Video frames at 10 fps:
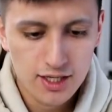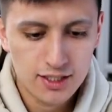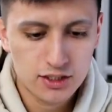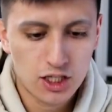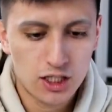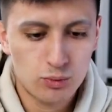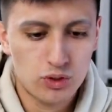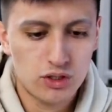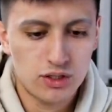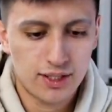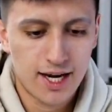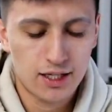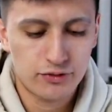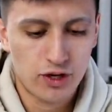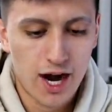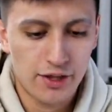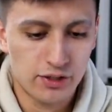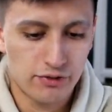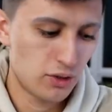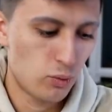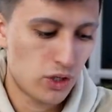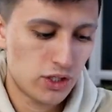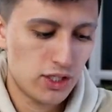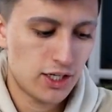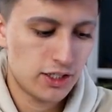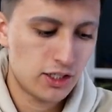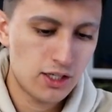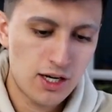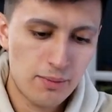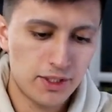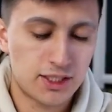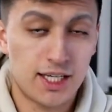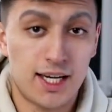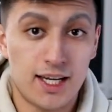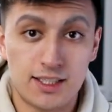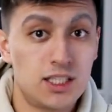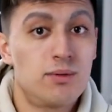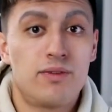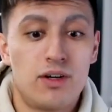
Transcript: this card will count for either of one or the other but it's gonna it's gonna be